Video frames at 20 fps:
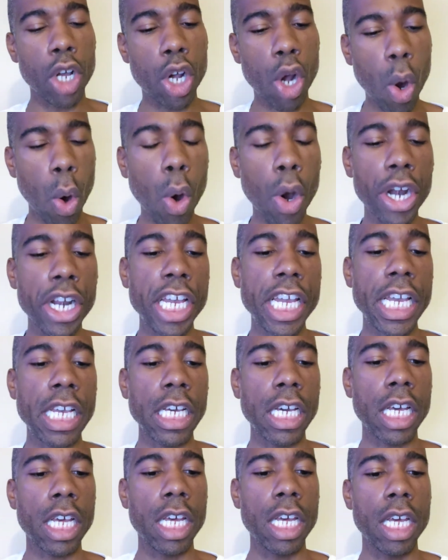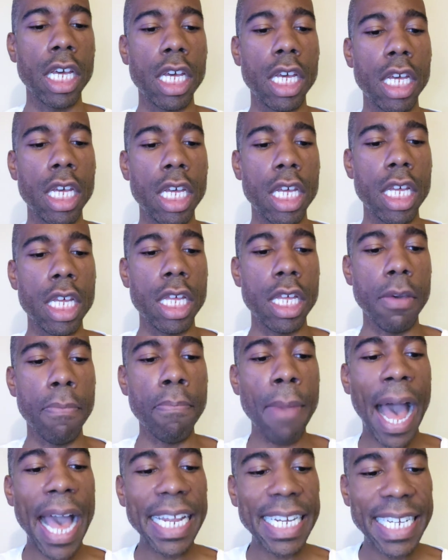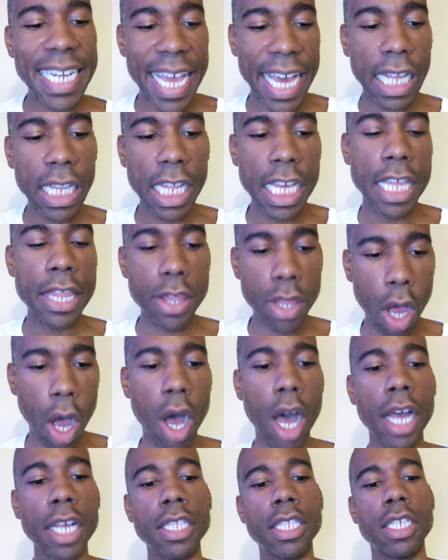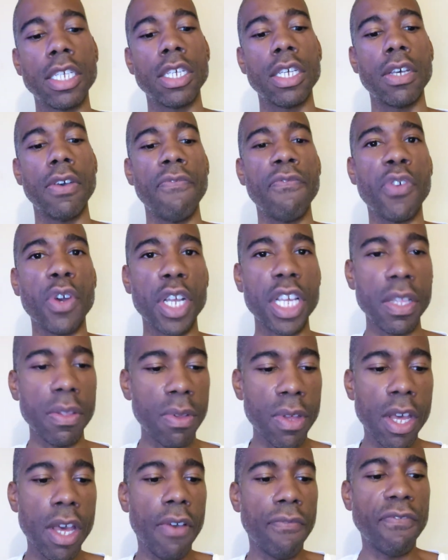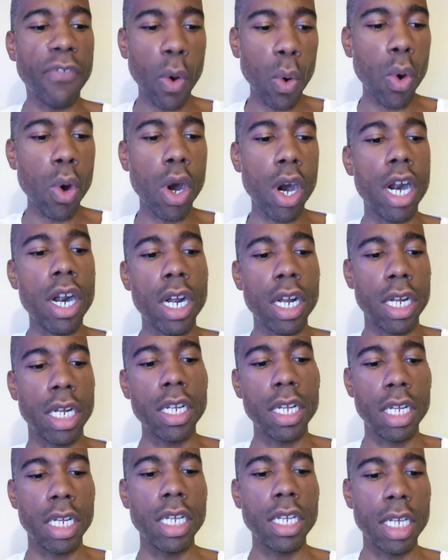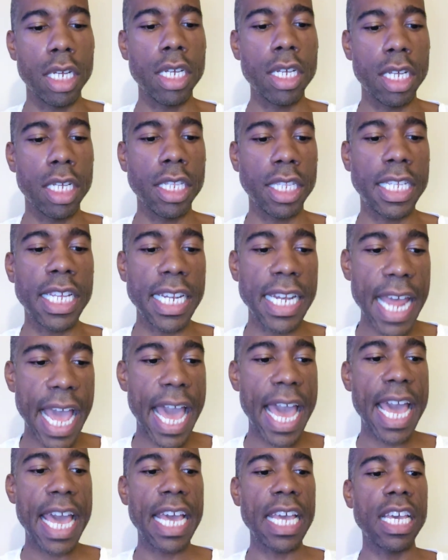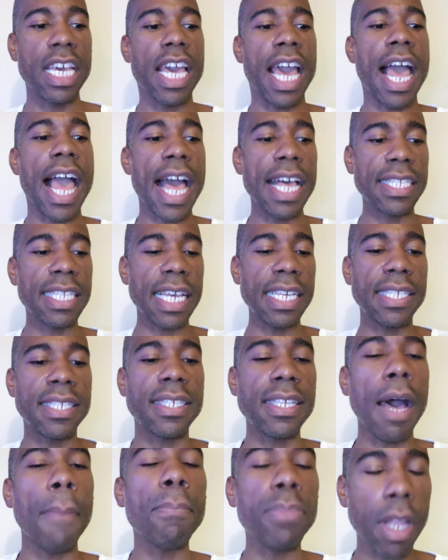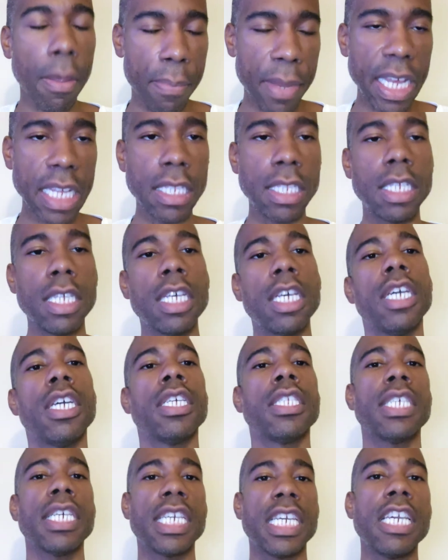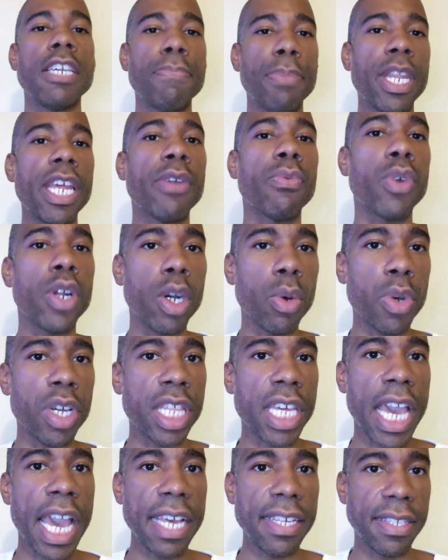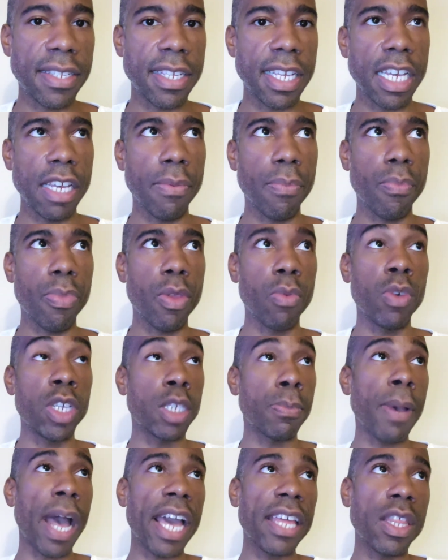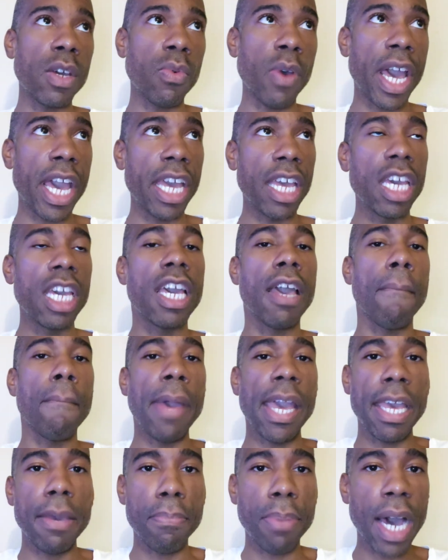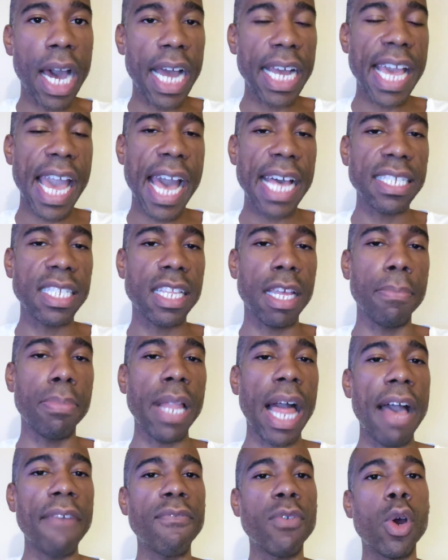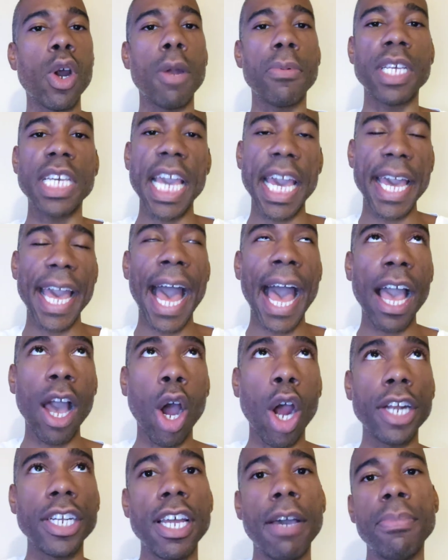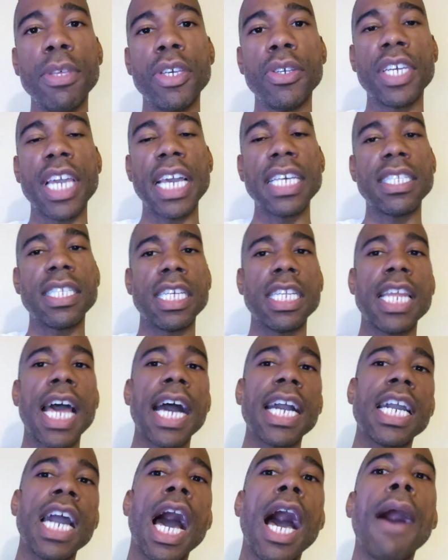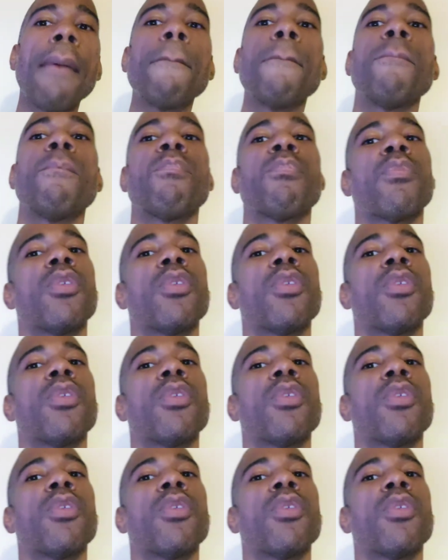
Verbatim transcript: recording my daily thought for, for today as a supplement to Keeping It Real with K C, which, by the way, main podcasting platform, K I R W K C dot com.